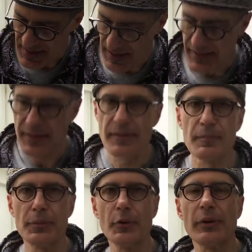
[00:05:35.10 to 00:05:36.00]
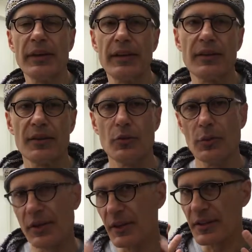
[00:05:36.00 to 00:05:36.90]
done brewing, you
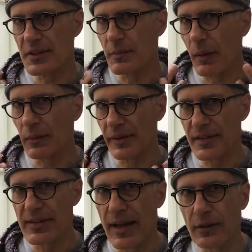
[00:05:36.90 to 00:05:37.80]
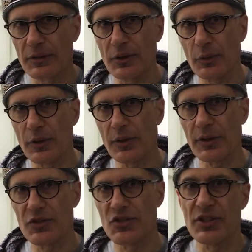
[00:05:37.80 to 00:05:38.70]
will hear this bubbly sound. So we're going
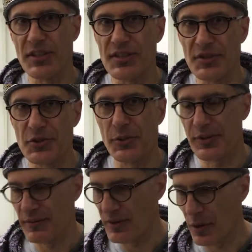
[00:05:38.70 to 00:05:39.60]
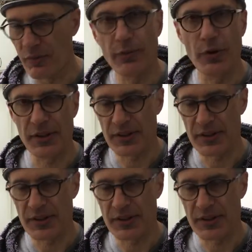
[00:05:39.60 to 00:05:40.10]
to just listen to it, or for